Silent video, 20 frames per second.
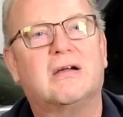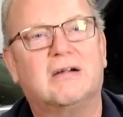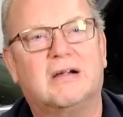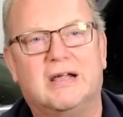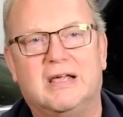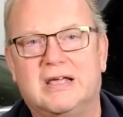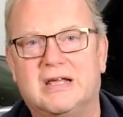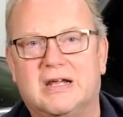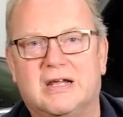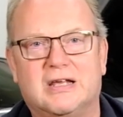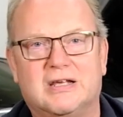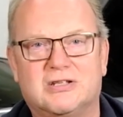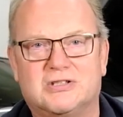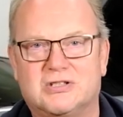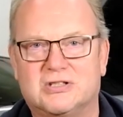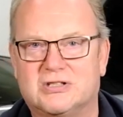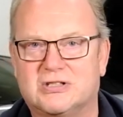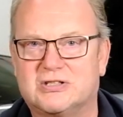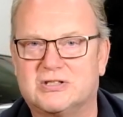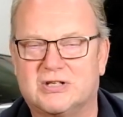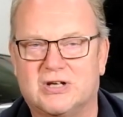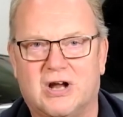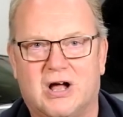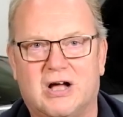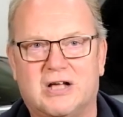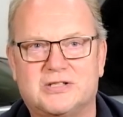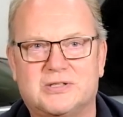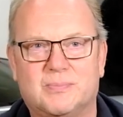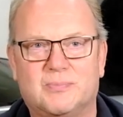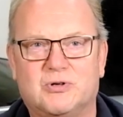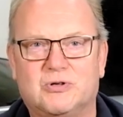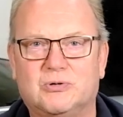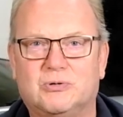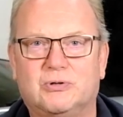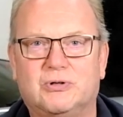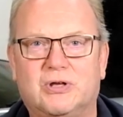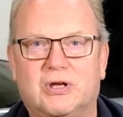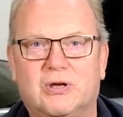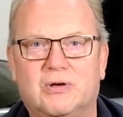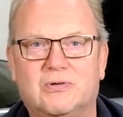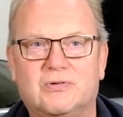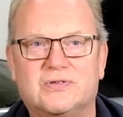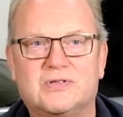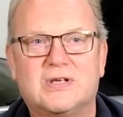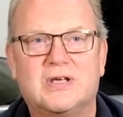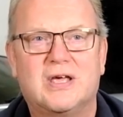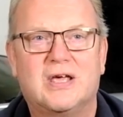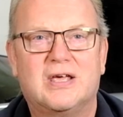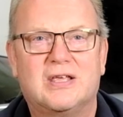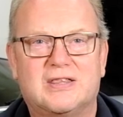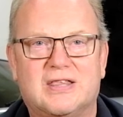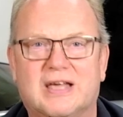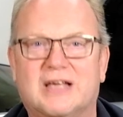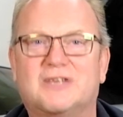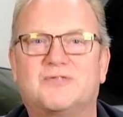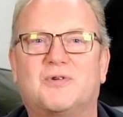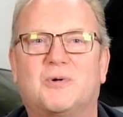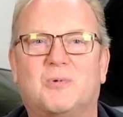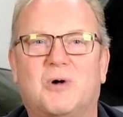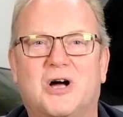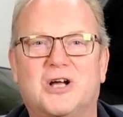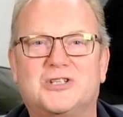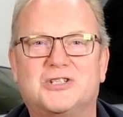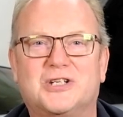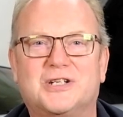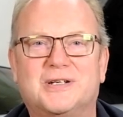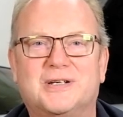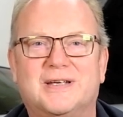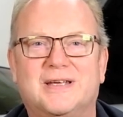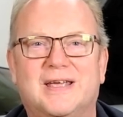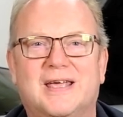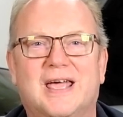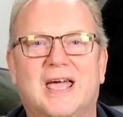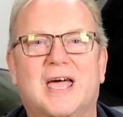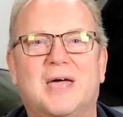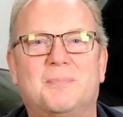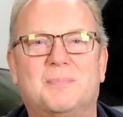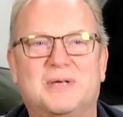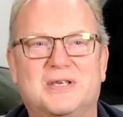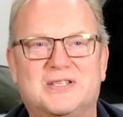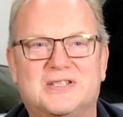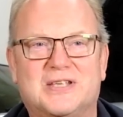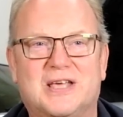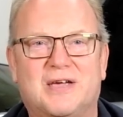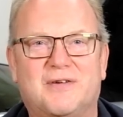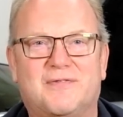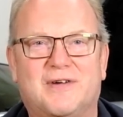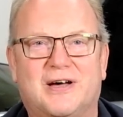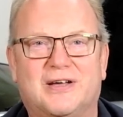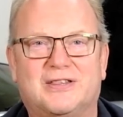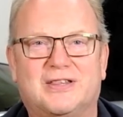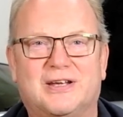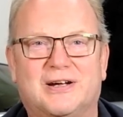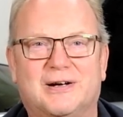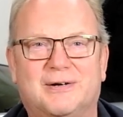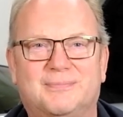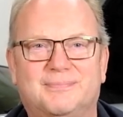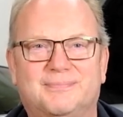it's just an awesome tool to use. Thanks for watching, and be safe out there.